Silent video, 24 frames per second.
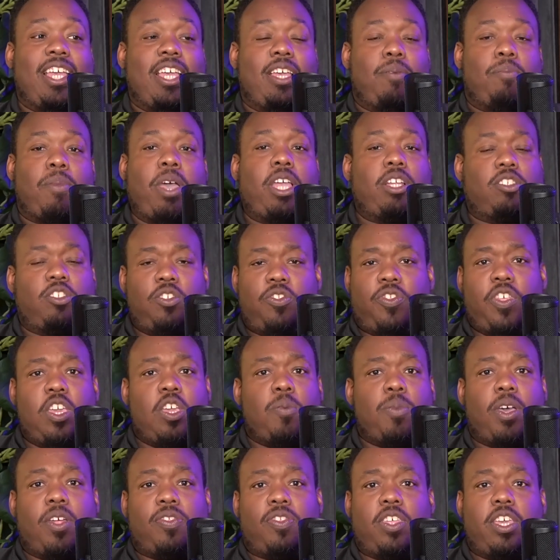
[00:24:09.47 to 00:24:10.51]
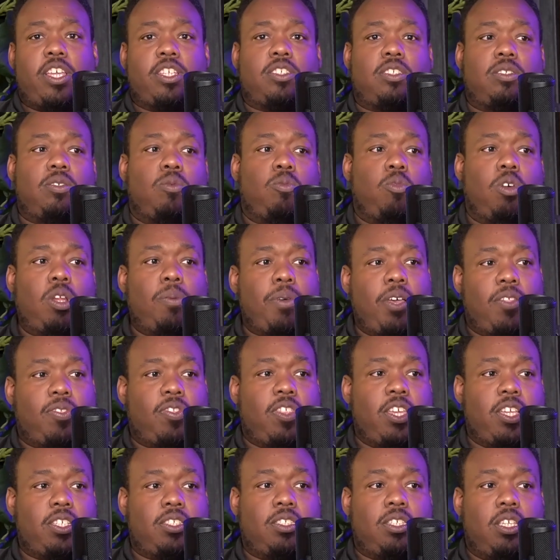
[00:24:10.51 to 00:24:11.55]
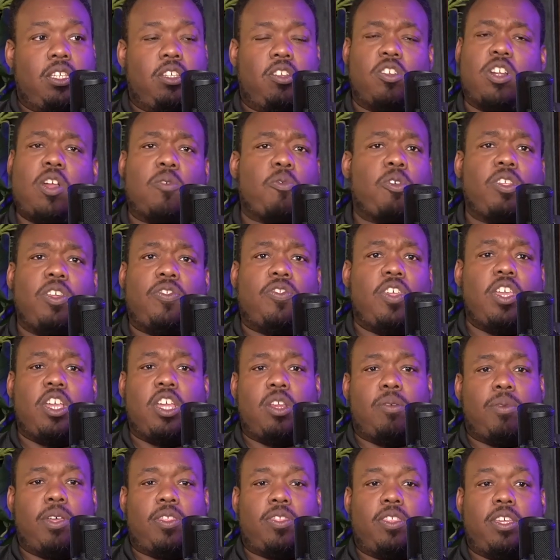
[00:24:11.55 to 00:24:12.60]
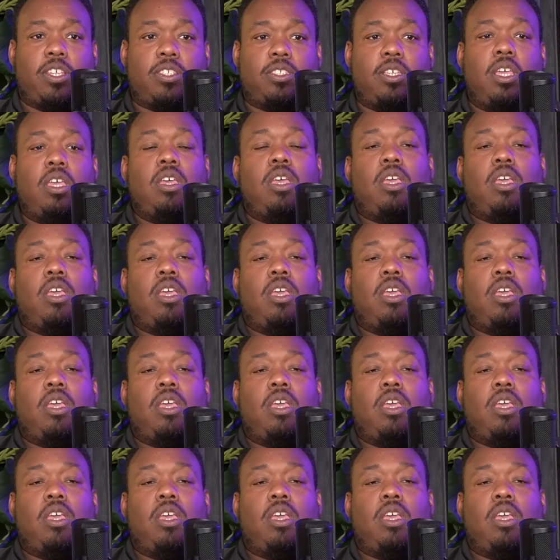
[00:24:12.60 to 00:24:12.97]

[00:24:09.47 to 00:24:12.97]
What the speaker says: Mike, do you think about this? What about this? You're not really thinking about this.